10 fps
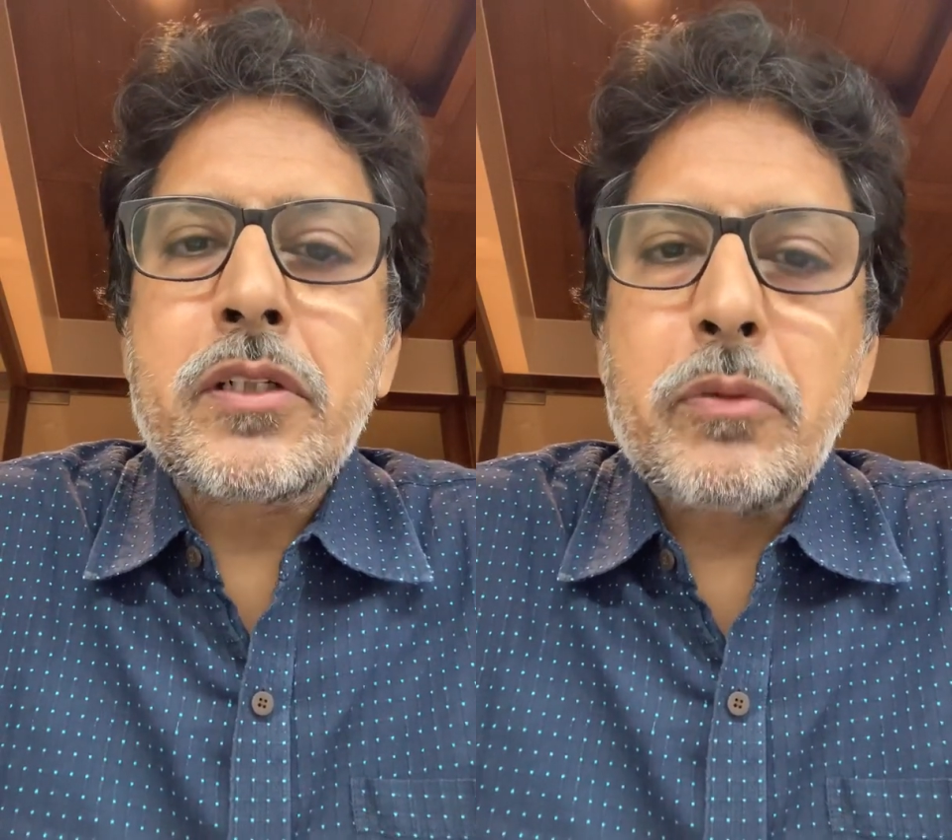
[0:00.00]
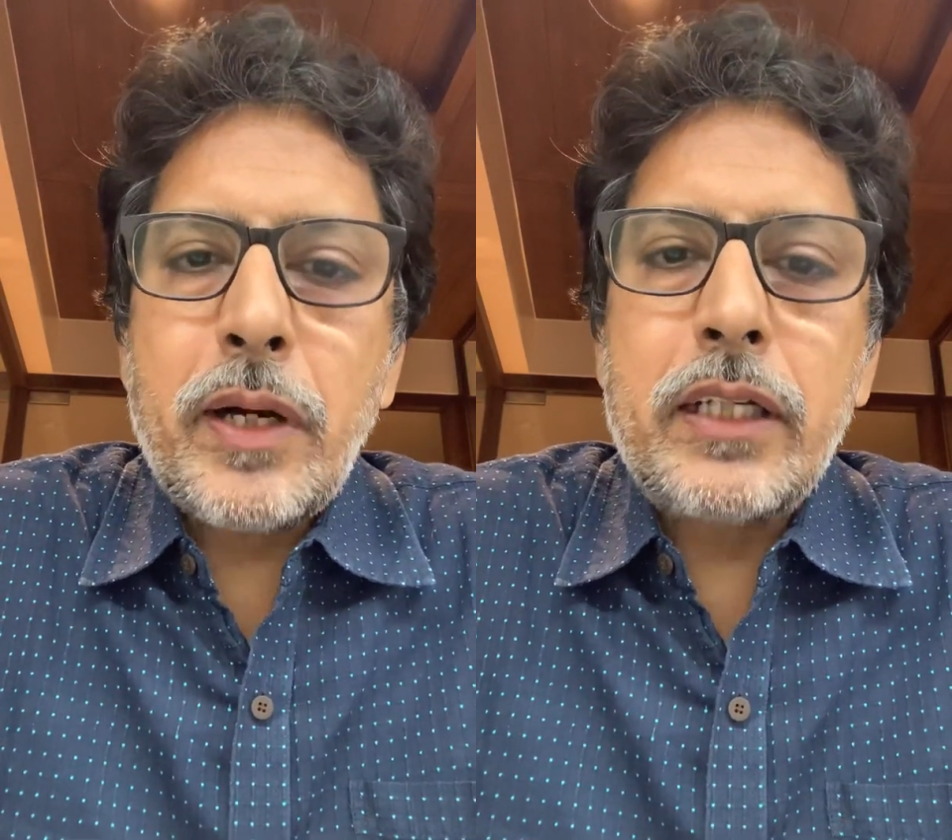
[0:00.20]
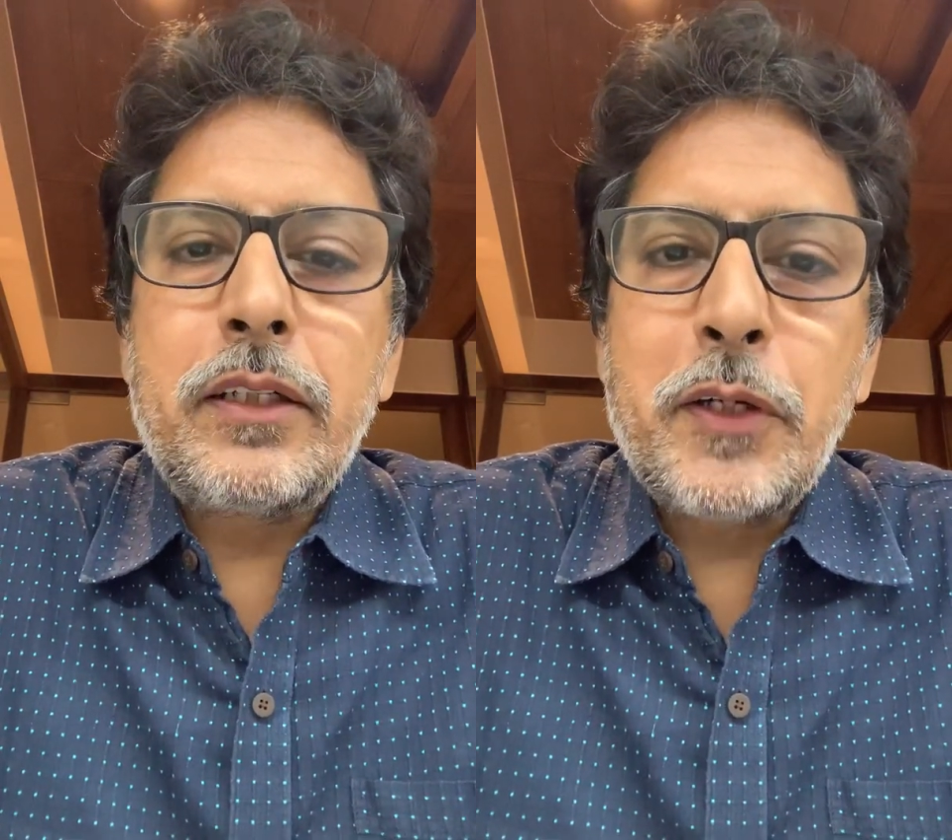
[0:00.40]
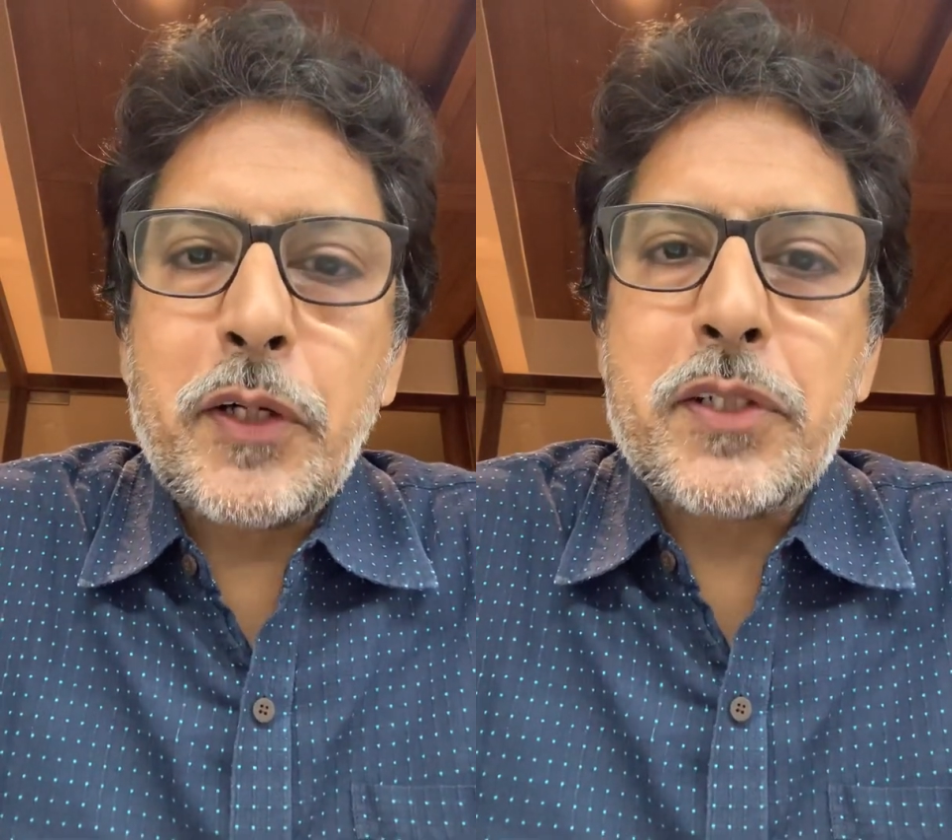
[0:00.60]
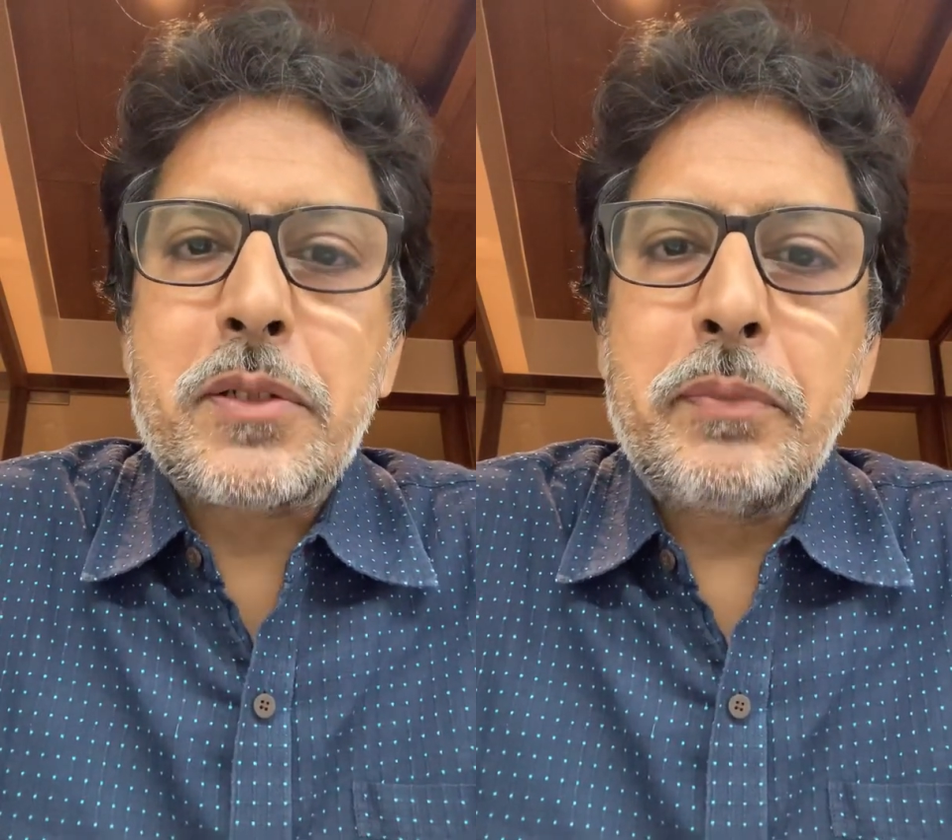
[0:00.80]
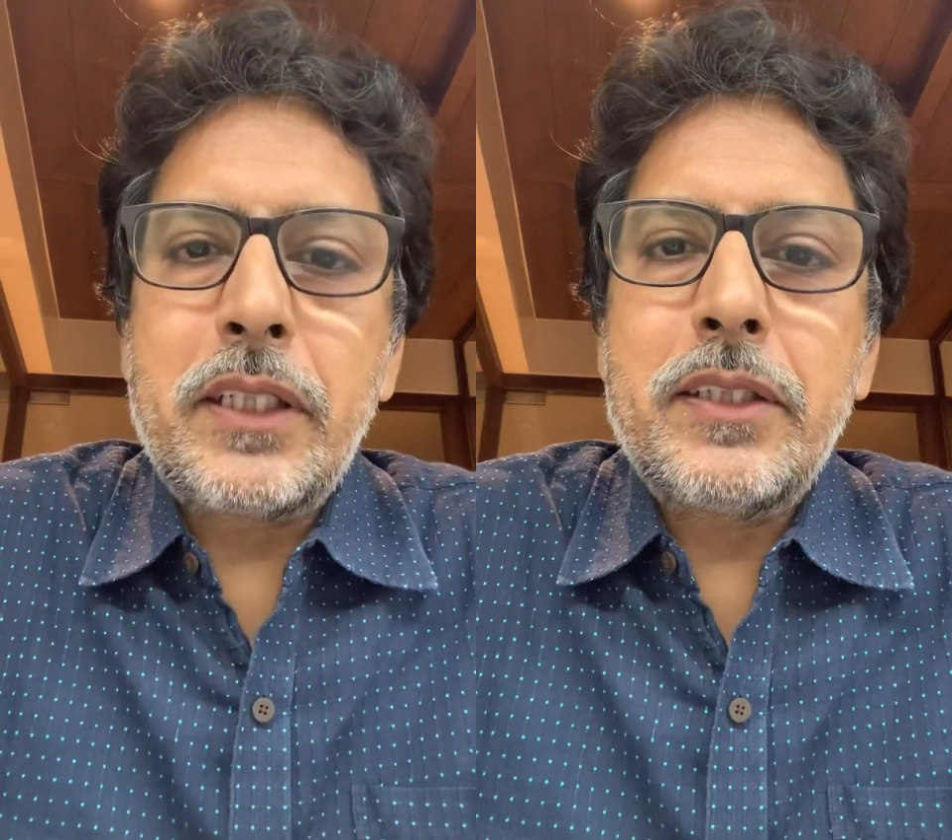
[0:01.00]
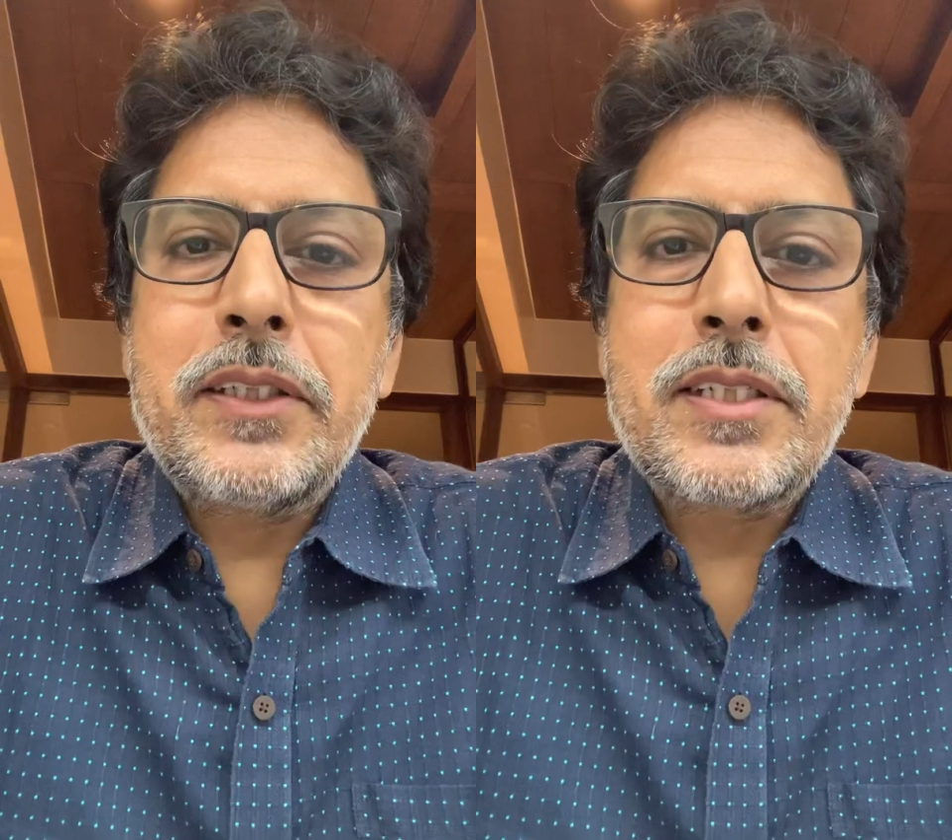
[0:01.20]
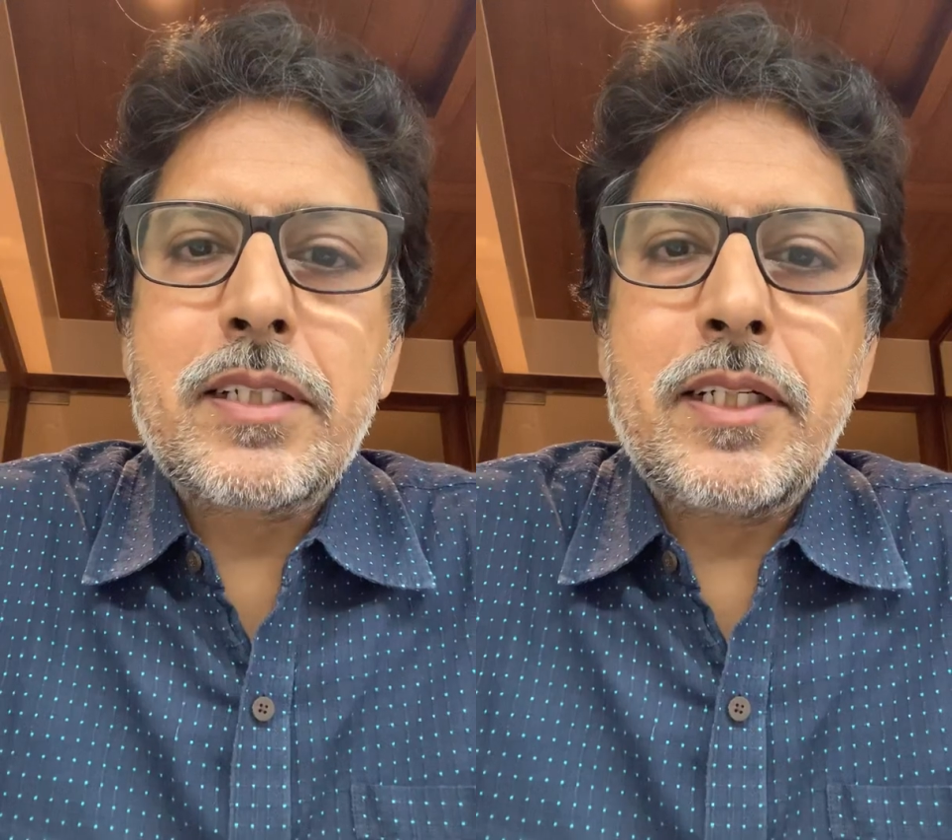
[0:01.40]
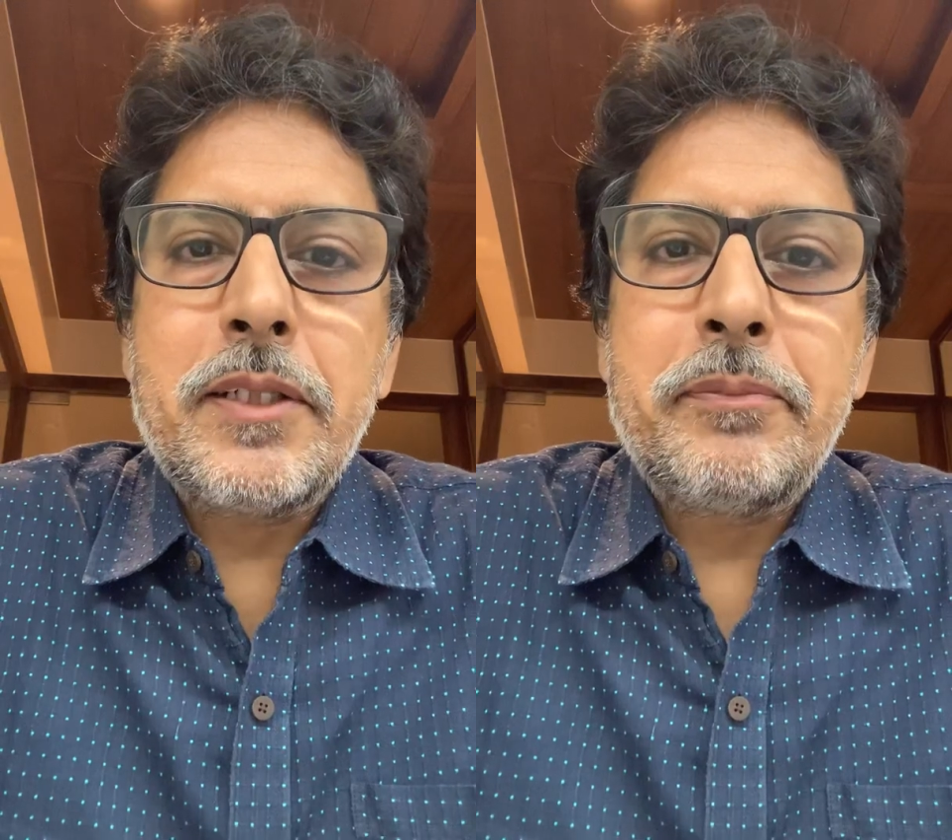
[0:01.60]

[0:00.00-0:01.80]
quite lost because